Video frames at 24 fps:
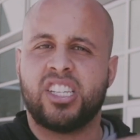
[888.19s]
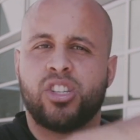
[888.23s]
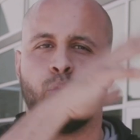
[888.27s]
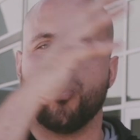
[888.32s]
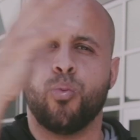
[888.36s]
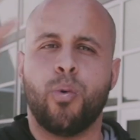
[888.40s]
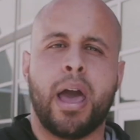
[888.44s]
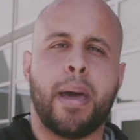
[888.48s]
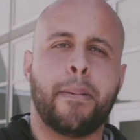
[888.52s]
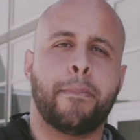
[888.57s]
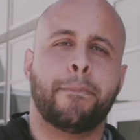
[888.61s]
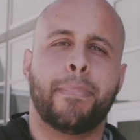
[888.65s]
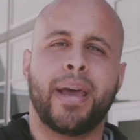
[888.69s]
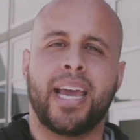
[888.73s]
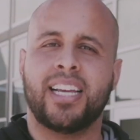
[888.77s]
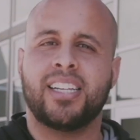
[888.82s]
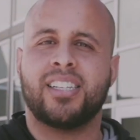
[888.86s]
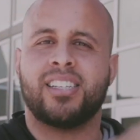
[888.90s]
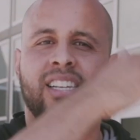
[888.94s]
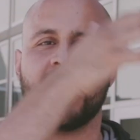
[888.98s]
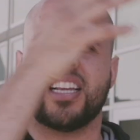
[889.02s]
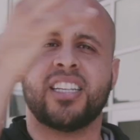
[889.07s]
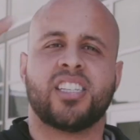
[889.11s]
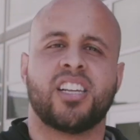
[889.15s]
web-based
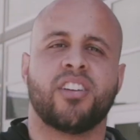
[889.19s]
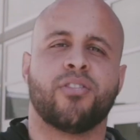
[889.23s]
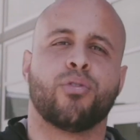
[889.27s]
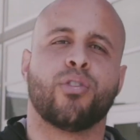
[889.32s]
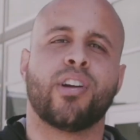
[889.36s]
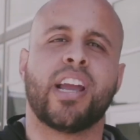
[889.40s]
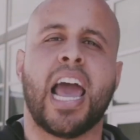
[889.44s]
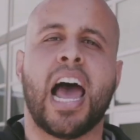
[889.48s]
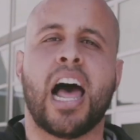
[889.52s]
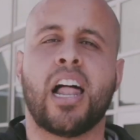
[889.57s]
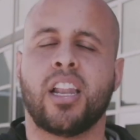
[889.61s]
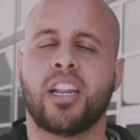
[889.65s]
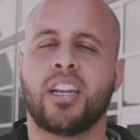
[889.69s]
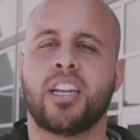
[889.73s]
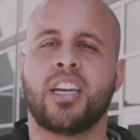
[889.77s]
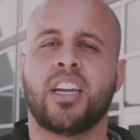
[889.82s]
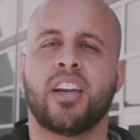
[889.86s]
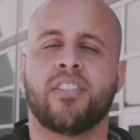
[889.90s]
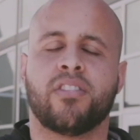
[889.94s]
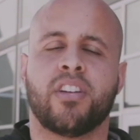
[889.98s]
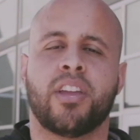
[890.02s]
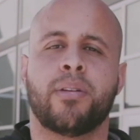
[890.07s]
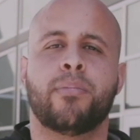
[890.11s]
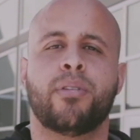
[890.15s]
sense of reality
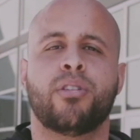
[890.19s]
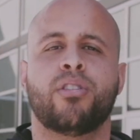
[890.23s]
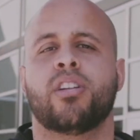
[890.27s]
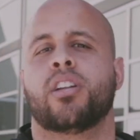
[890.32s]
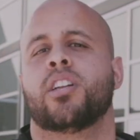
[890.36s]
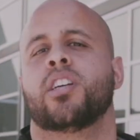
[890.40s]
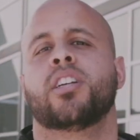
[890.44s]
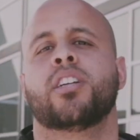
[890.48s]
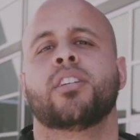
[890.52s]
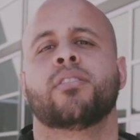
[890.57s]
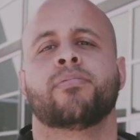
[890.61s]
of community.